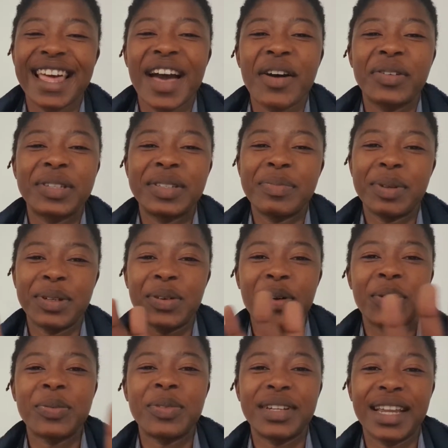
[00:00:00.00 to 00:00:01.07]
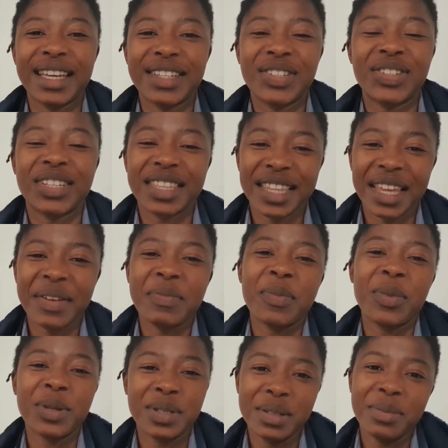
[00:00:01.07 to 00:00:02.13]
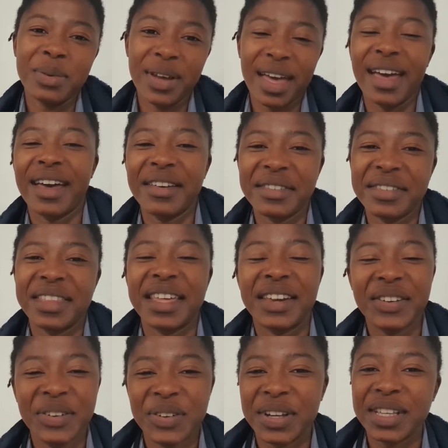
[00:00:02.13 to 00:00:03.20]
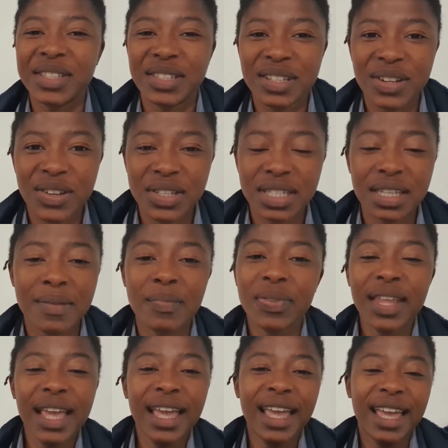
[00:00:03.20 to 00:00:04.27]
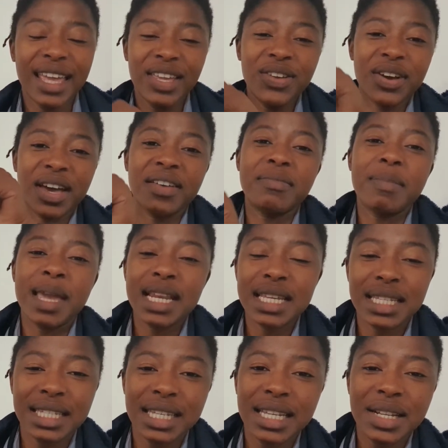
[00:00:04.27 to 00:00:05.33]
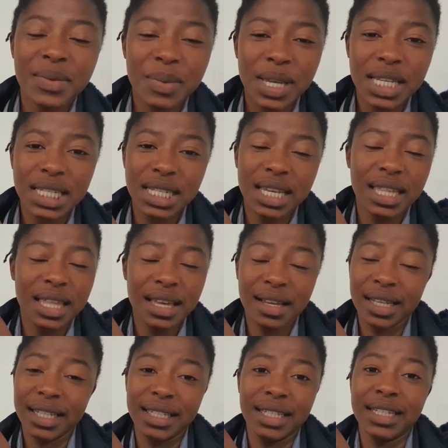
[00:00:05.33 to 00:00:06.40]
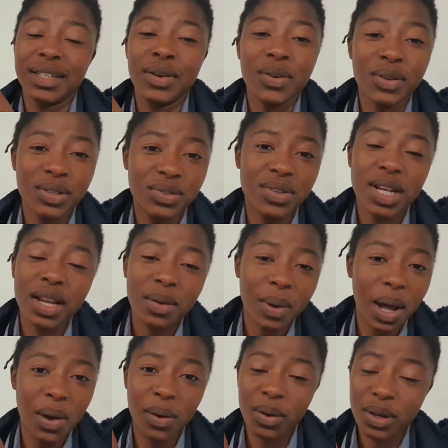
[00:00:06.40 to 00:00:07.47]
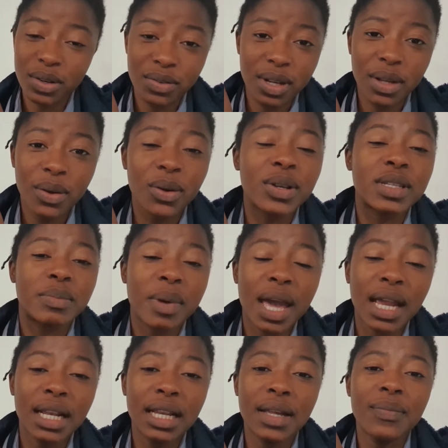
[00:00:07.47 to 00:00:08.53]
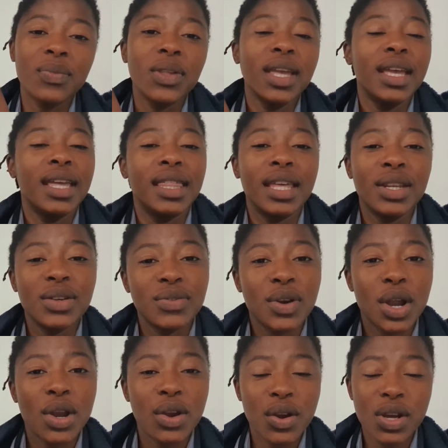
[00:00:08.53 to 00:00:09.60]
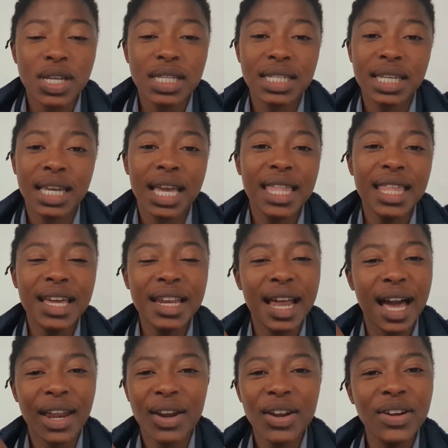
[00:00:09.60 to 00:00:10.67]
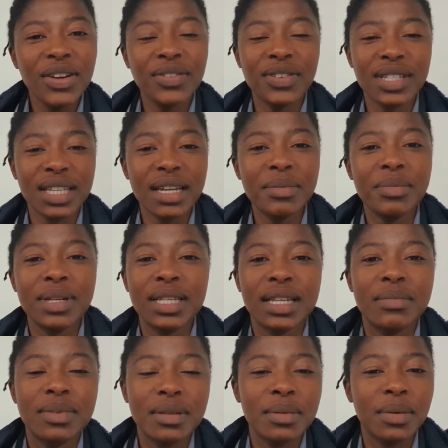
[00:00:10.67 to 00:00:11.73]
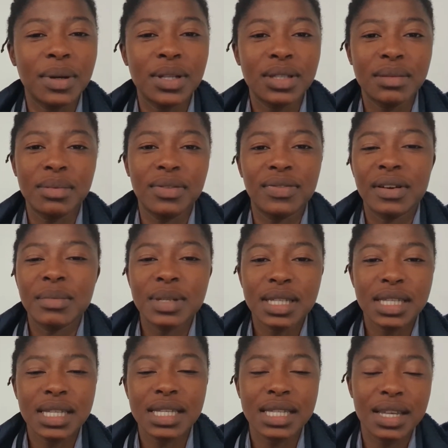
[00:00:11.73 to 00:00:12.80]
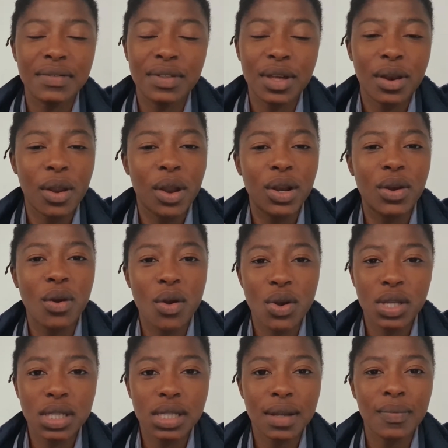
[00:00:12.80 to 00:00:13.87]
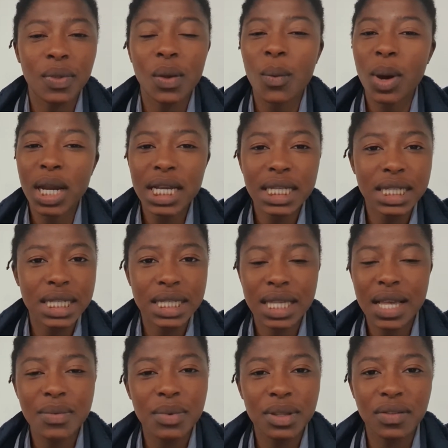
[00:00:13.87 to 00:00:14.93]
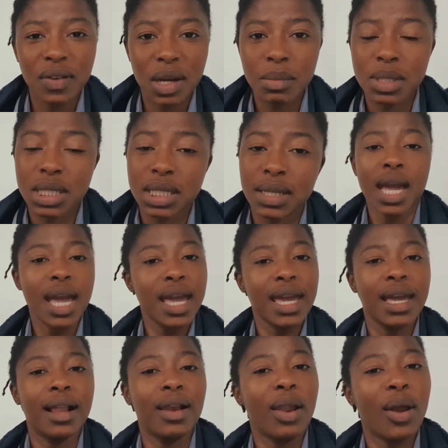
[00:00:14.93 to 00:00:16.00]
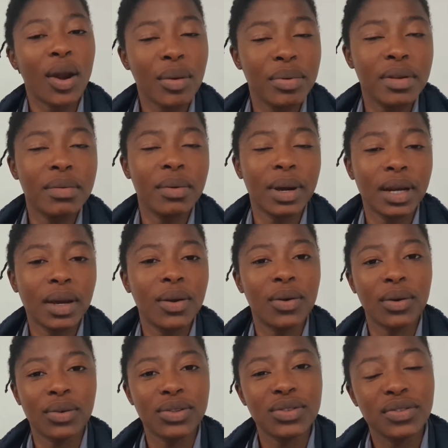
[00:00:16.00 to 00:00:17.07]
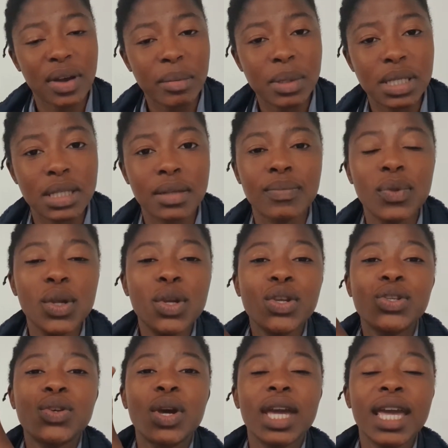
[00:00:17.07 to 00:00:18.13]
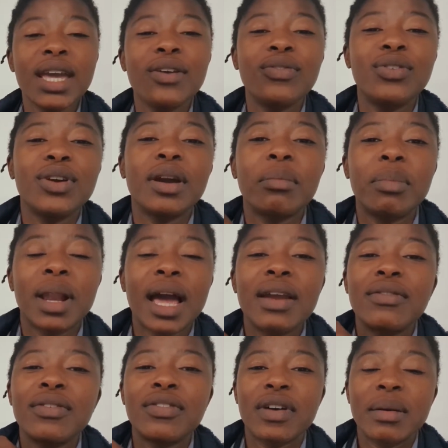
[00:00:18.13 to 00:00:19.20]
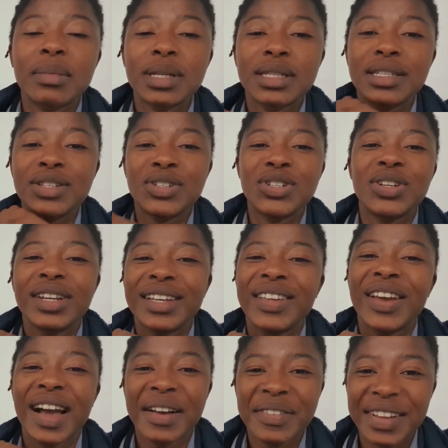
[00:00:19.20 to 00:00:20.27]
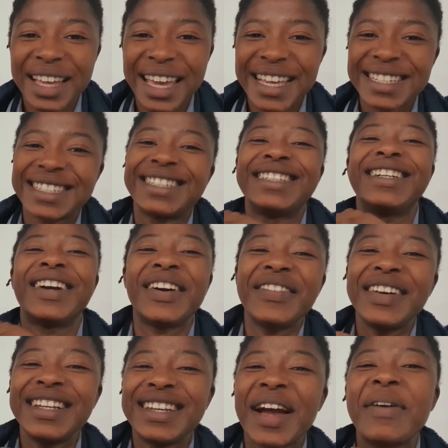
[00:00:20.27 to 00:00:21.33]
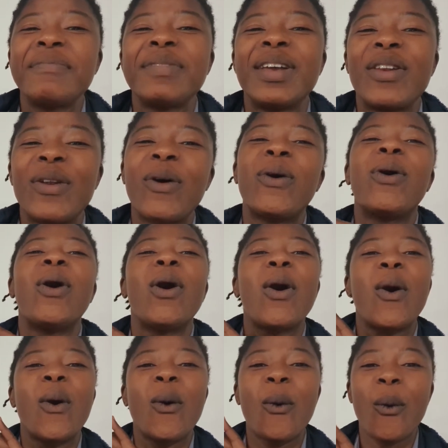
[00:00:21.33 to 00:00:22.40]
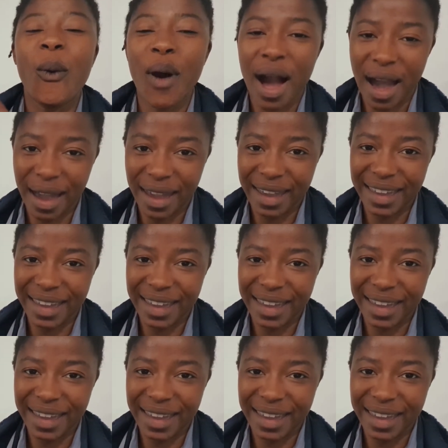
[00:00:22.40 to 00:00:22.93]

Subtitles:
ultimate combination that most people have that go into nursing. You have medicine, which either it goes really well or it really goes badly. Then you've got nursing. And then, I don't know, for some reason, people want to be pharmacists if they're not nursing. What is this thing with pharmacy? Hey, a lot of people want to go to pharmacy. So if you applied for pharmacy during your application, comment down below why.